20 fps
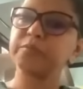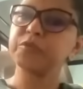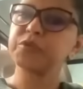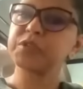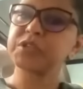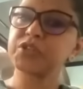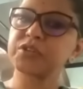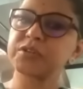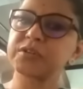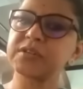
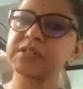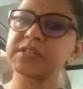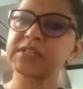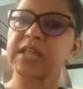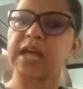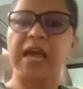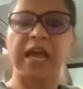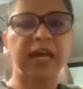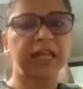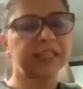musicians,
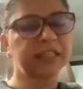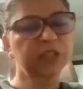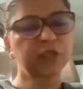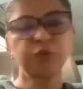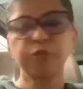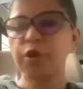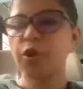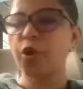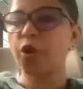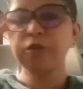
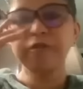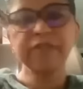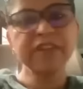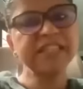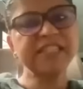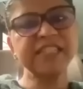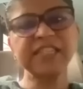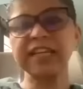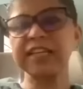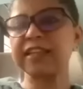you will
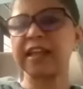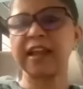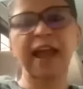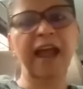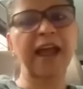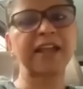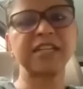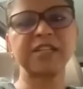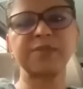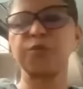always see their
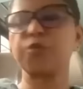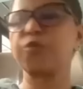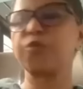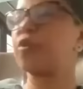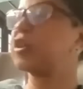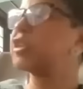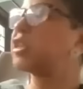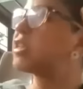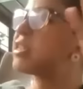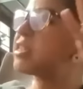hands move,
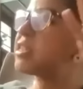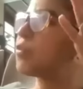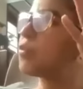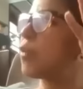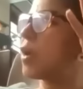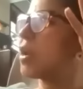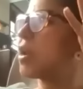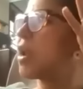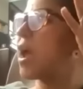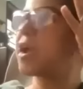or they'll see
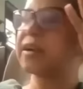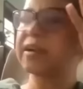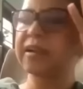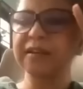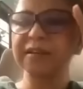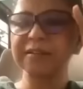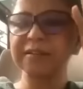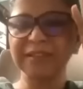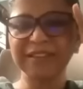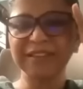one hand
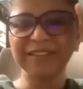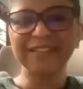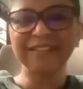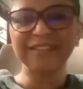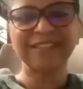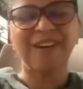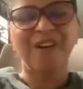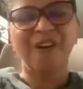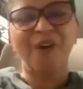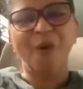near the
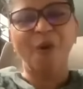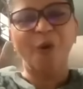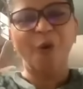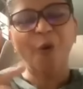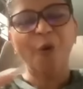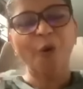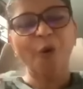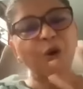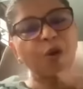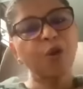ear.
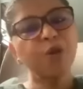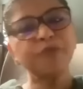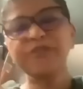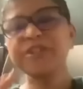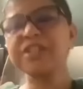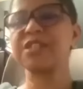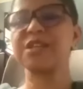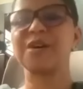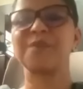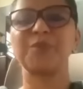All of
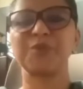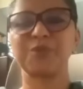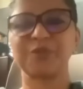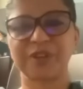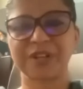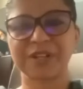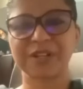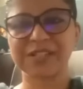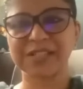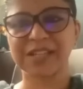these are
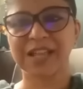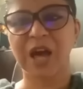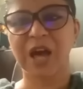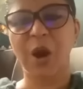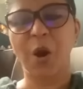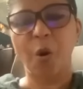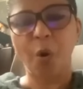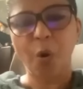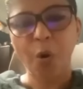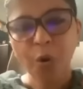mudras.
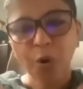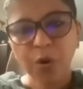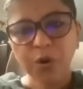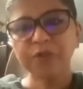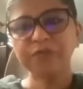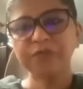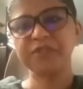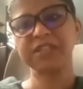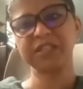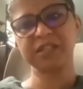All
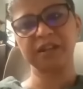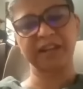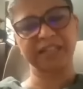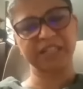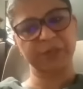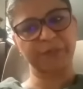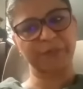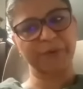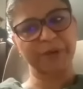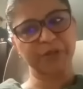of these are
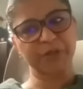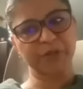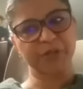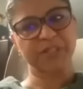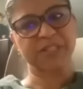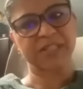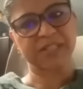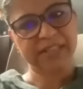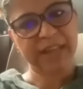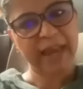
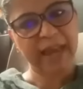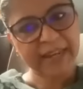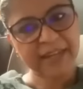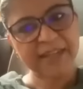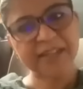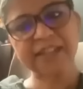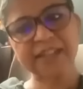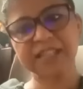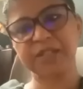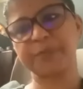expressions,
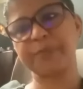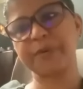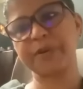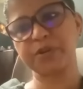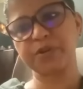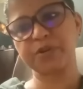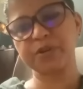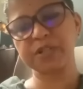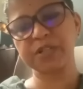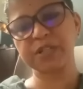silent
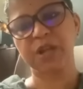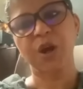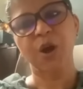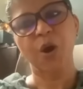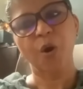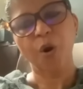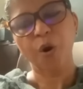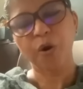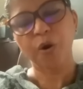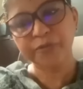expressions
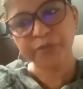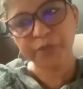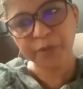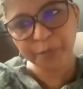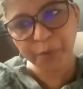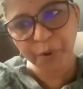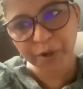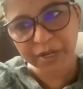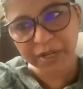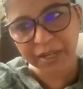of the
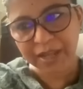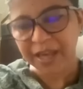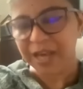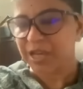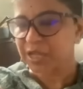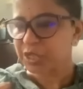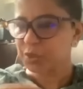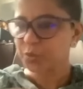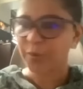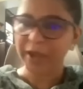body.
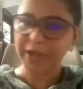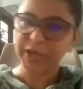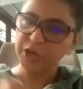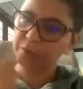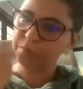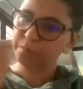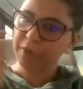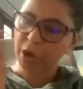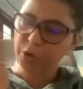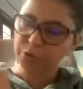So while
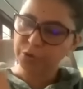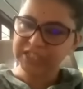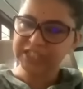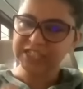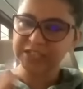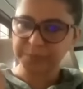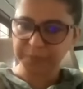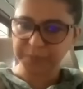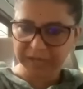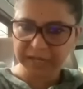your mouth
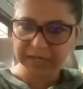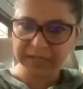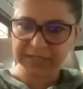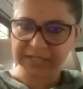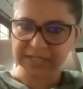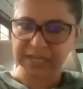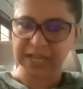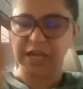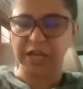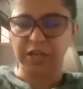
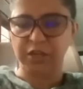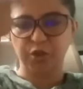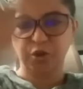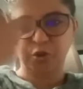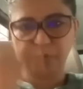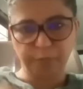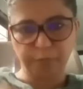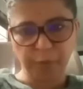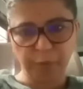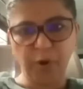speaks,
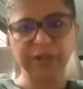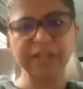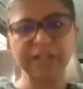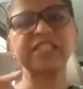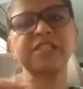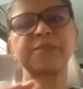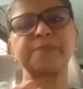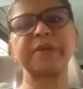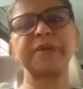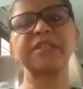your body
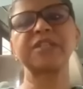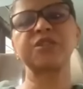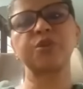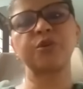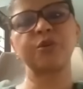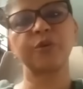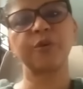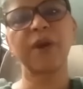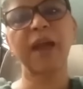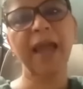speaks
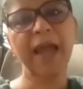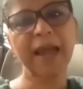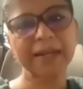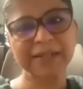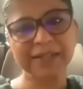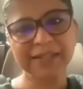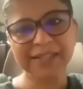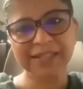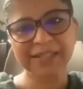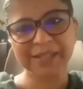through your
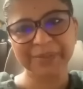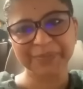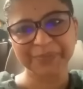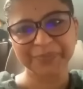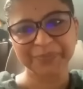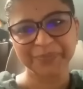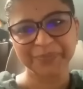hands,